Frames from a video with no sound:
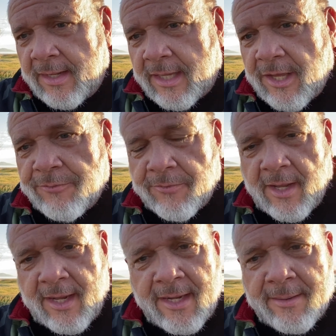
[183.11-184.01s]
If,
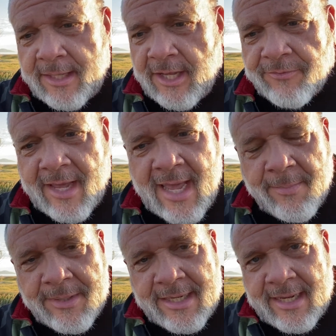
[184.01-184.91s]
uh, if I
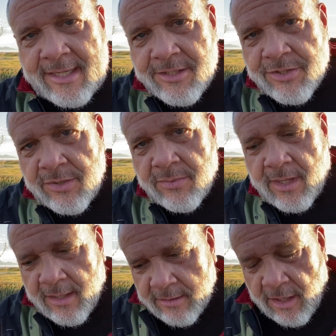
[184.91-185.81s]
happen to get into
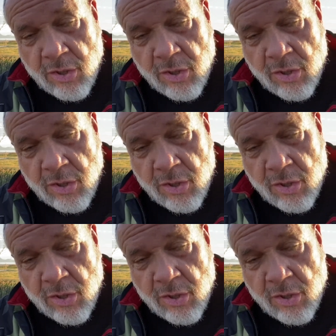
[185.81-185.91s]
a, a,